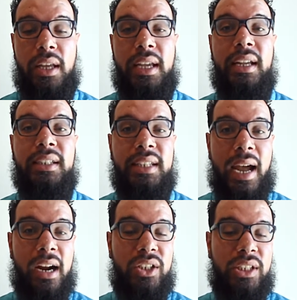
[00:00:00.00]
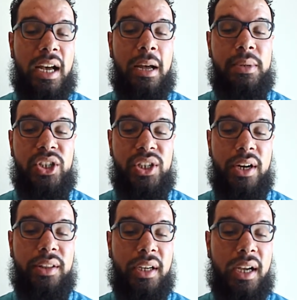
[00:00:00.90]
it is our job to
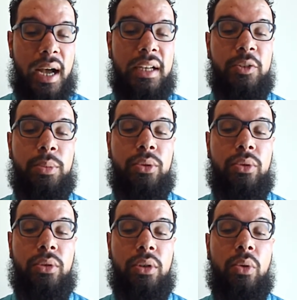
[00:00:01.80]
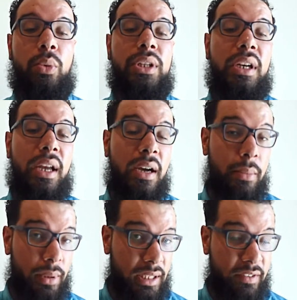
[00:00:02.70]
share the gospel with
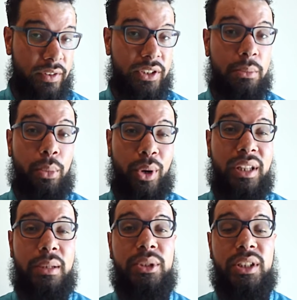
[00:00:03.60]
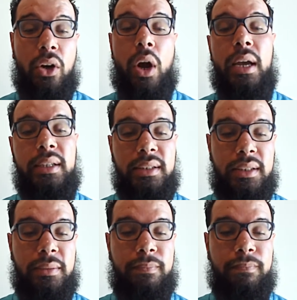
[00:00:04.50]
non believers and bring them to Christ.